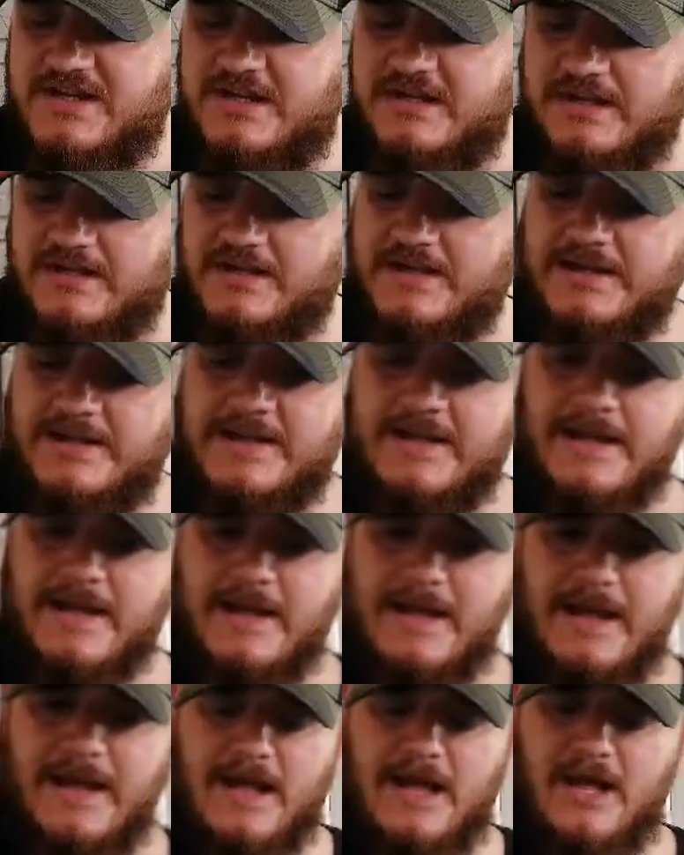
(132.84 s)
it.
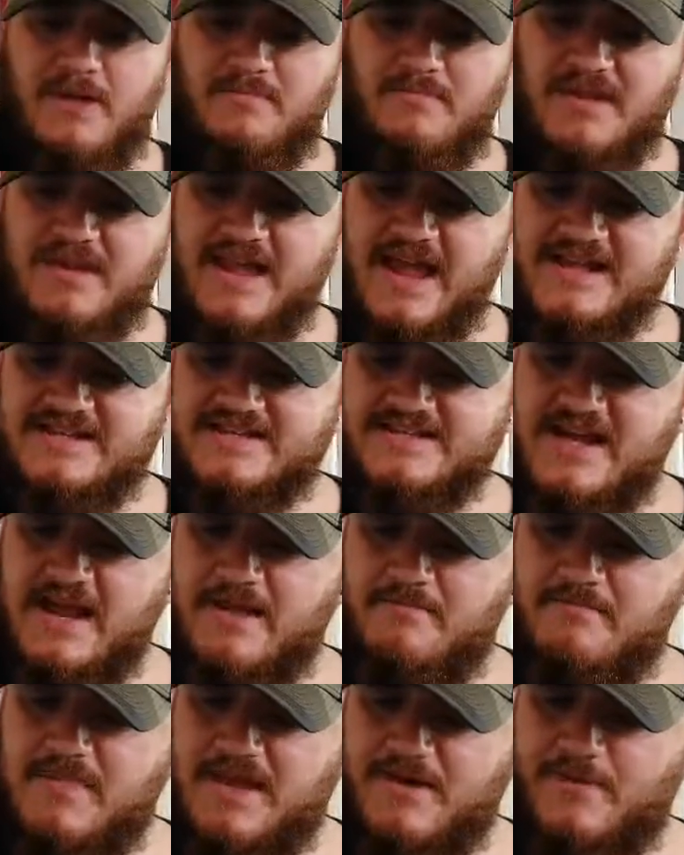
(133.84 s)
But yeah, it's
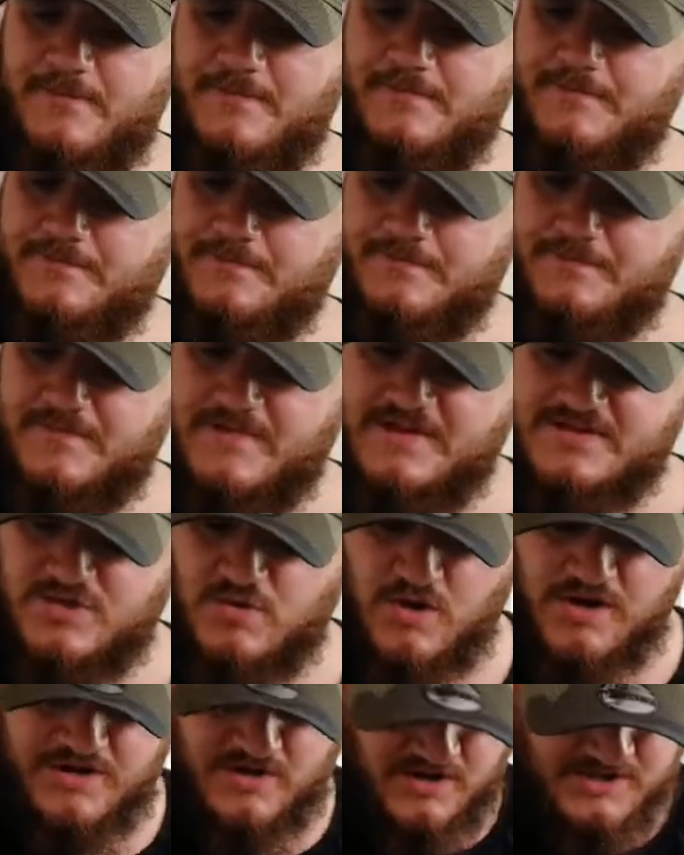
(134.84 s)
10ml. It's
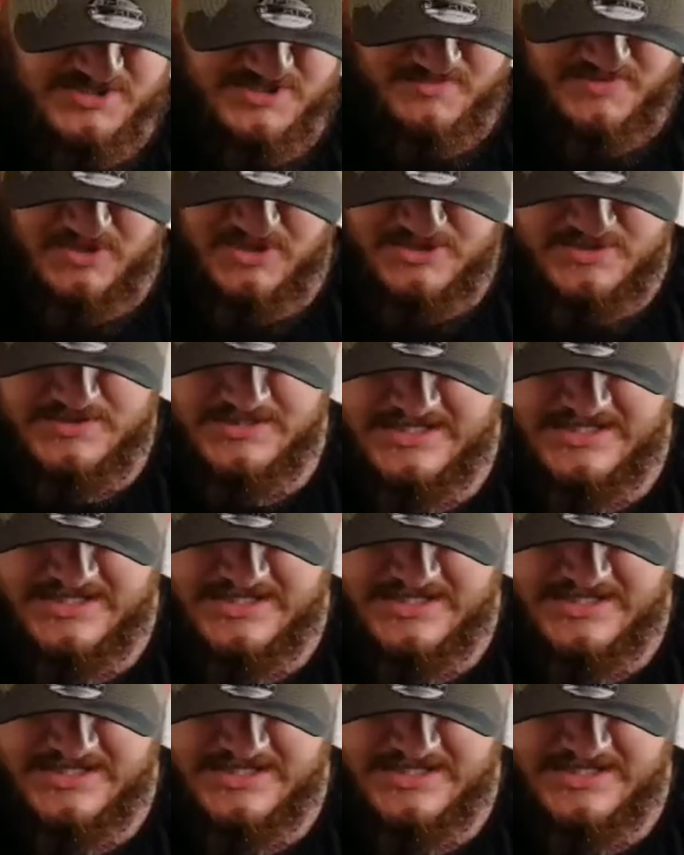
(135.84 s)
quite nice, to be honest with